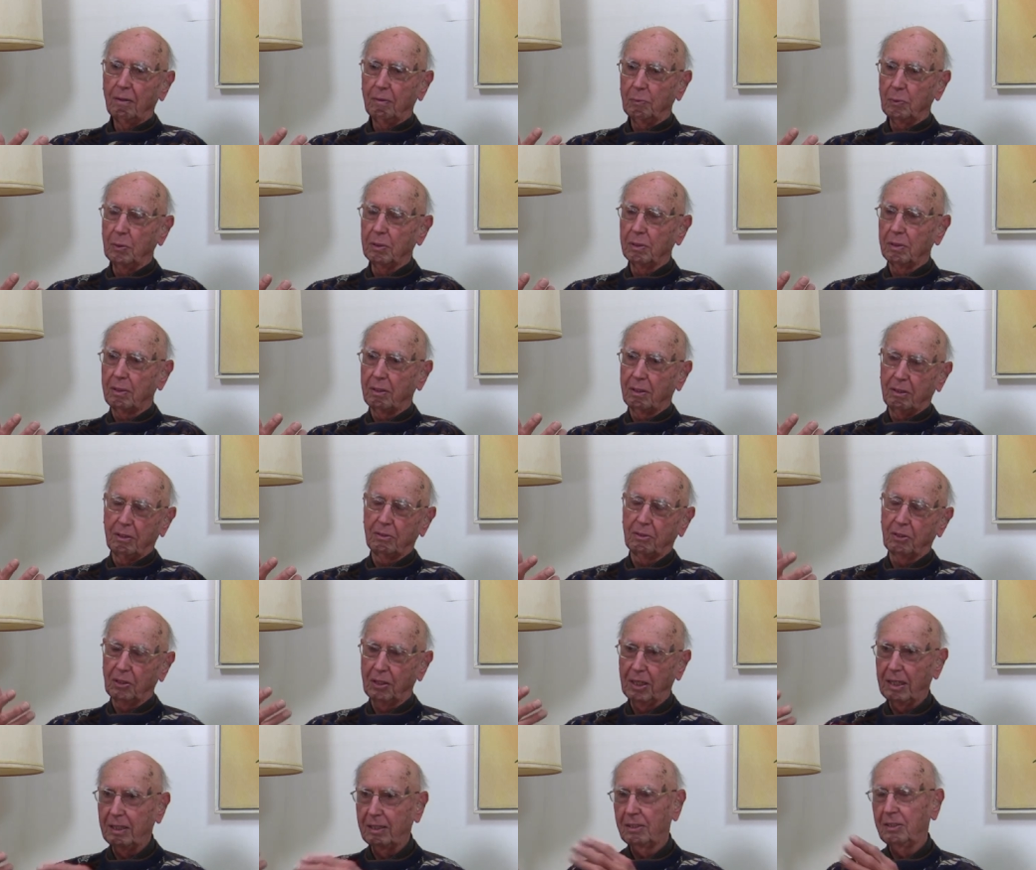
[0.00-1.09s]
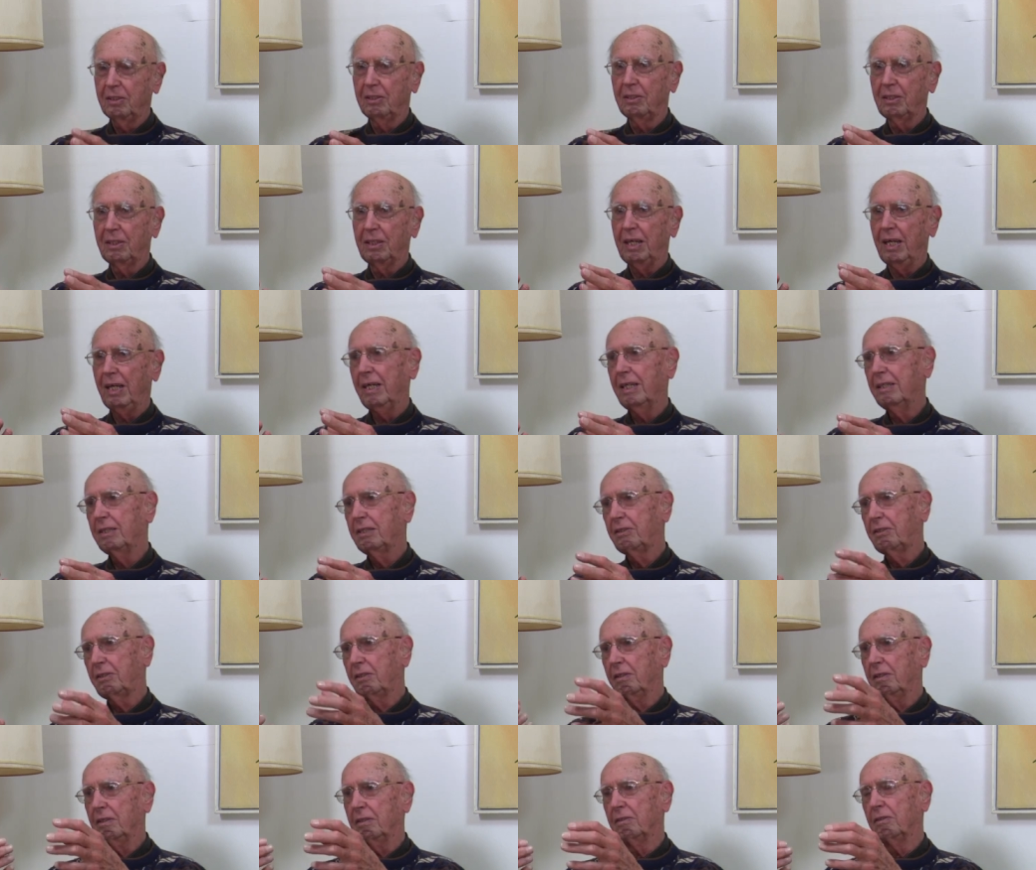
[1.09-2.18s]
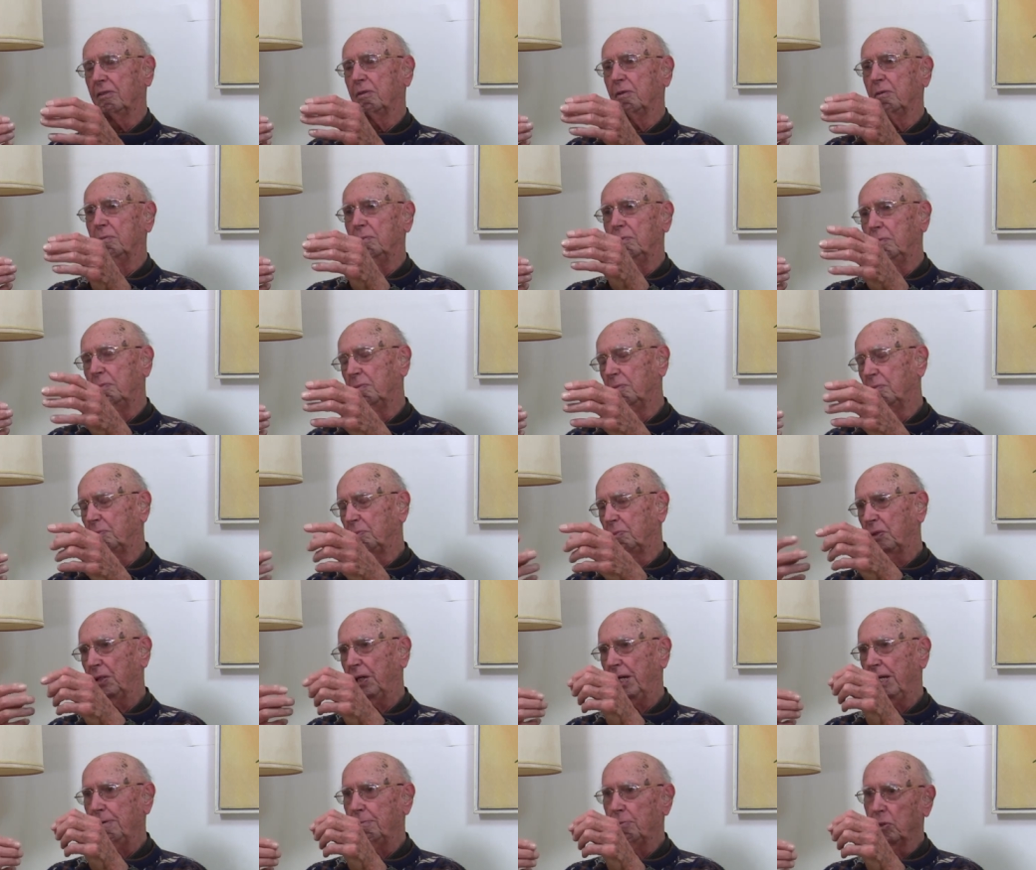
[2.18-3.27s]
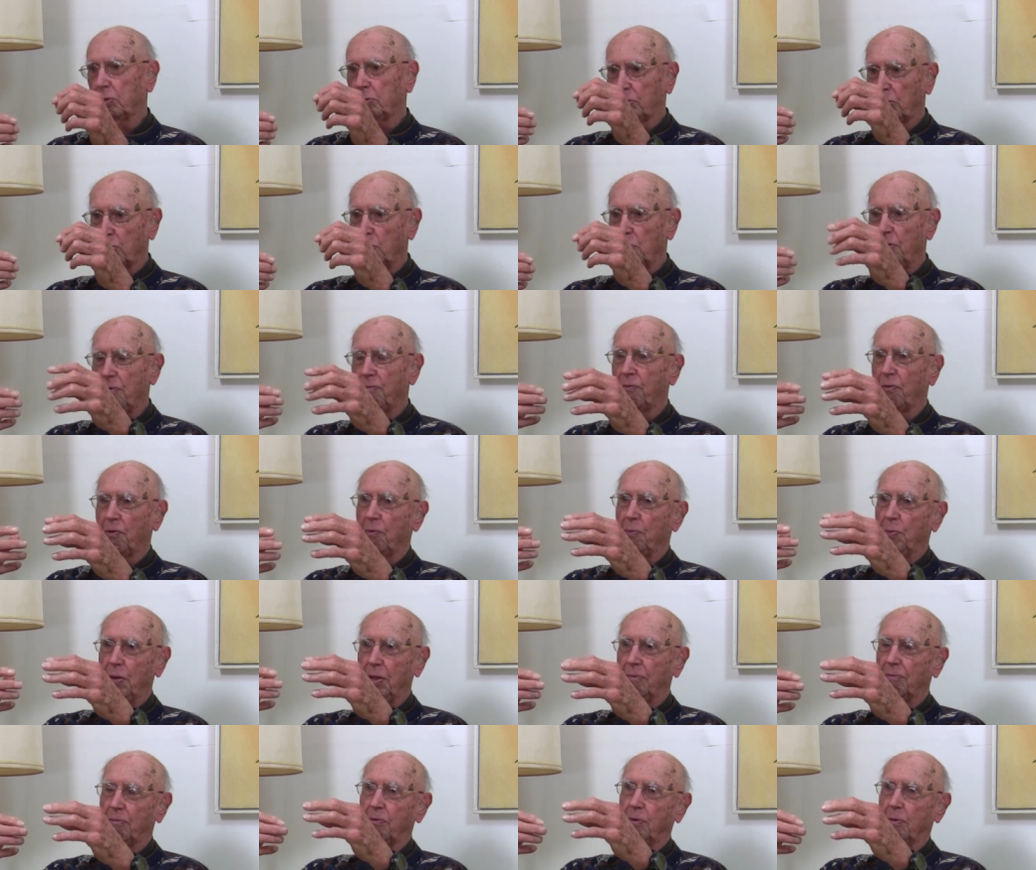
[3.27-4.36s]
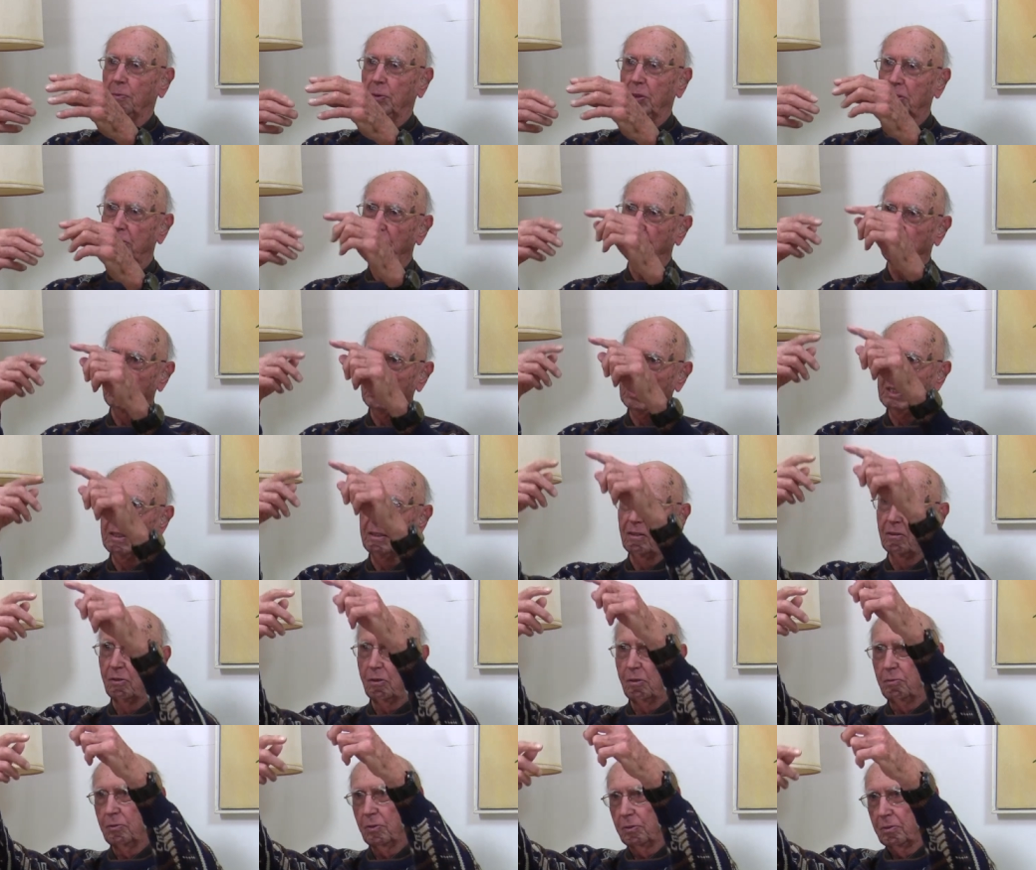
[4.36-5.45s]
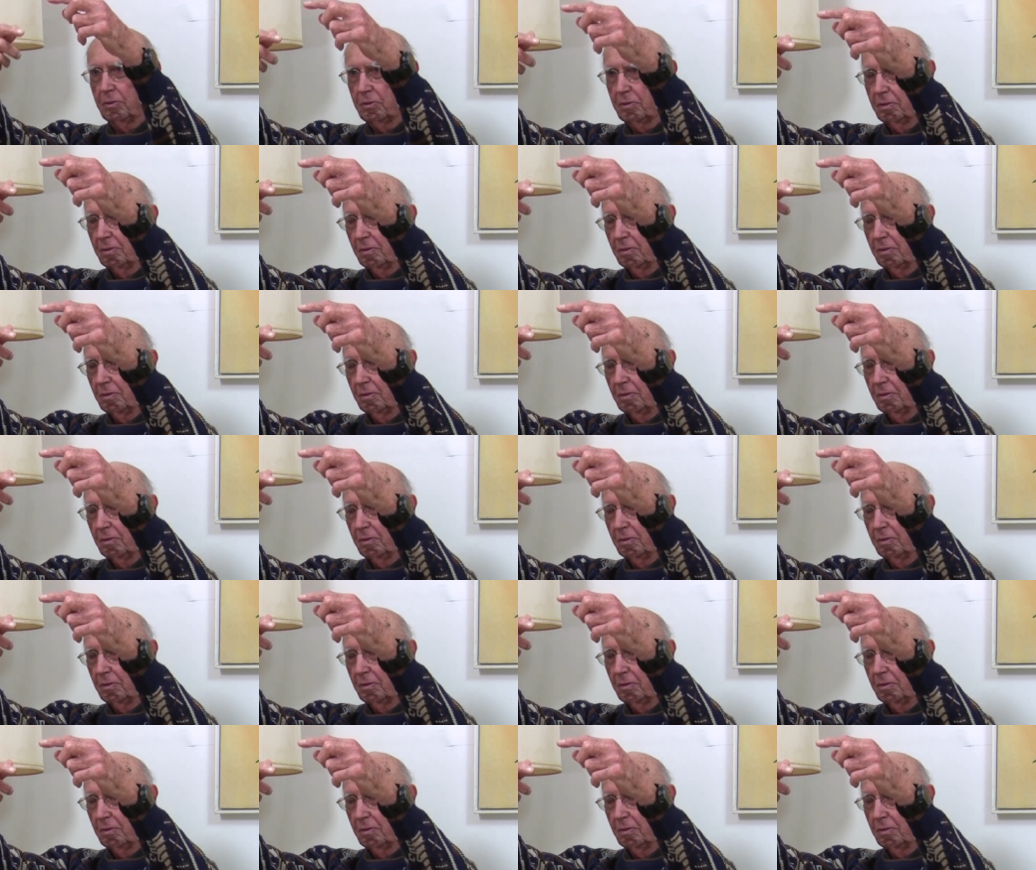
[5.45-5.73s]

with his legs in casts and some cables going from the, from his feet over